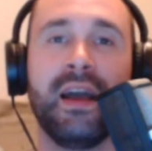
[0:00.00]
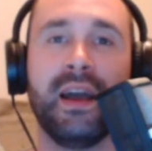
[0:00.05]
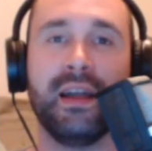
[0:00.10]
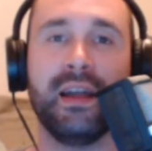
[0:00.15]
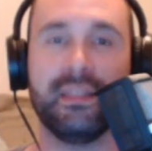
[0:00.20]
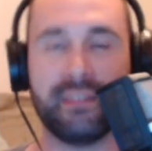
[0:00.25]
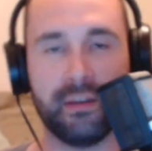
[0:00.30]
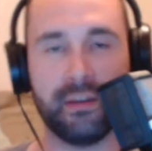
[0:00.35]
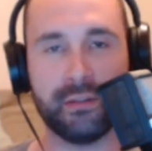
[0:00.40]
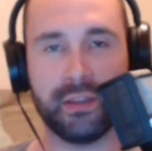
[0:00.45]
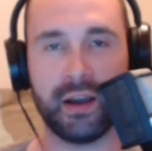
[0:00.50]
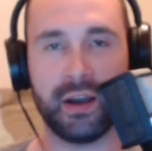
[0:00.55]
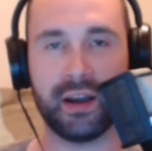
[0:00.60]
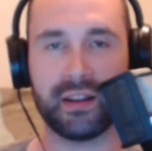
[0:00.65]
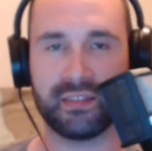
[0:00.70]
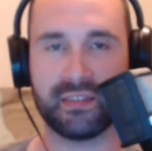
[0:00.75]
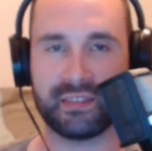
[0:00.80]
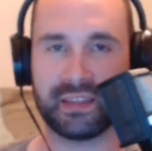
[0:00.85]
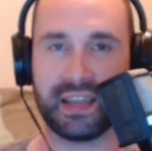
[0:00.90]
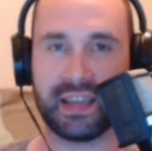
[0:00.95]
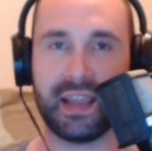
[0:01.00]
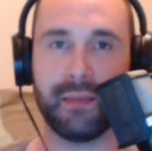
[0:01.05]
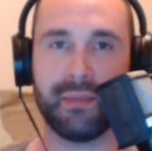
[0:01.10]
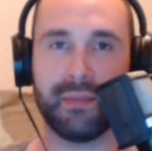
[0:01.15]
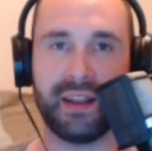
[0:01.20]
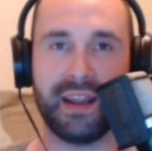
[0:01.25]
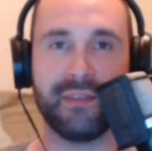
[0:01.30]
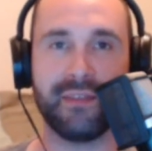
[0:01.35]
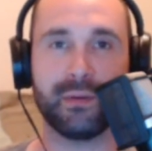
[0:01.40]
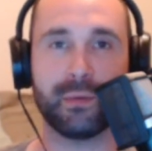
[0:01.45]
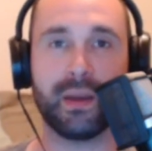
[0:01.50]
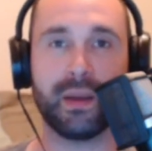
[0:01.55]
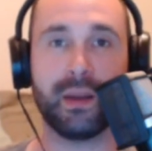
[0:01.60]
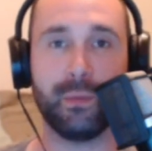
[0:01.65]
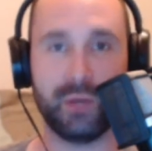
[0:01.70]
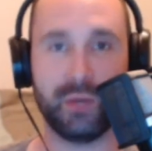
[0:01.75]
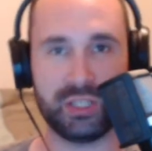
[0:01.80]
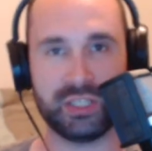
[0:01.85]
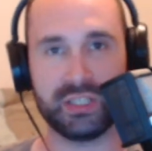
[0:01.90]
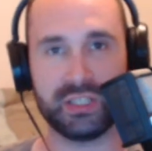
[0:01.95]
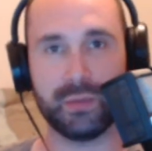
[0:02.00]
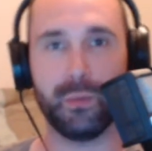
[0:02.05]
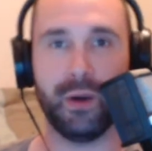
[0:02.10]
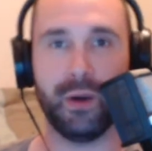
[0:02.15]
Until Dawn is the game that Heavy Rain wishes it